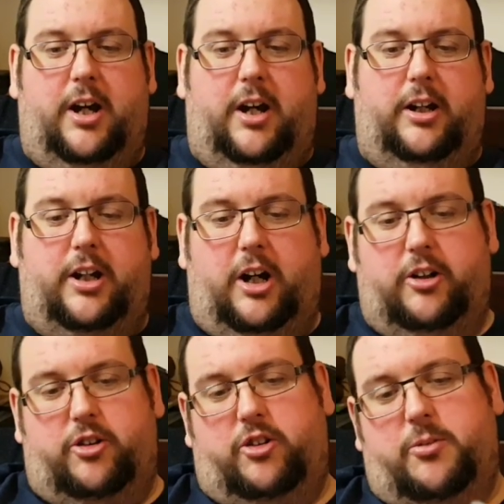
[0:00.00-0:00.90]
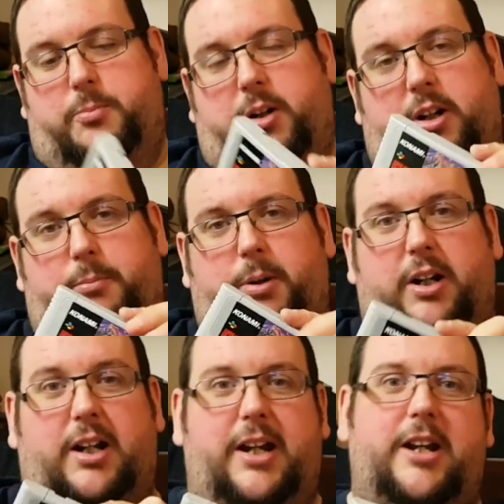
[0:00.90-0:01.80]
cartridge and put
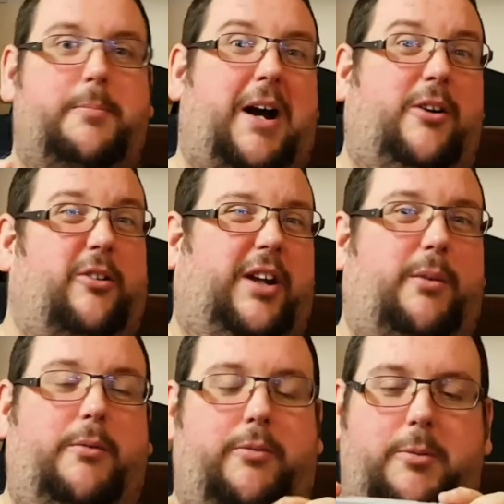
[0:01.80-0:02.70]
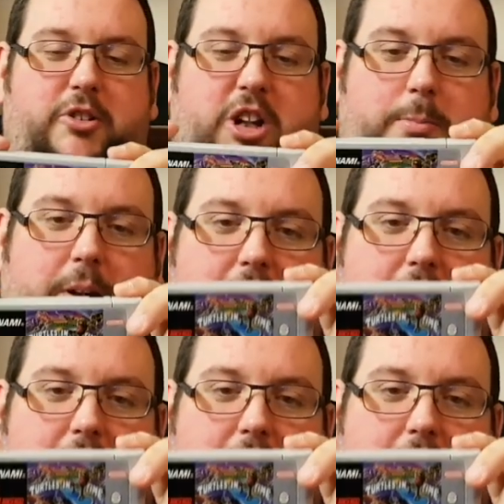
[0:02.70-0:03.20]
a cleaner back on, get one from a cheaper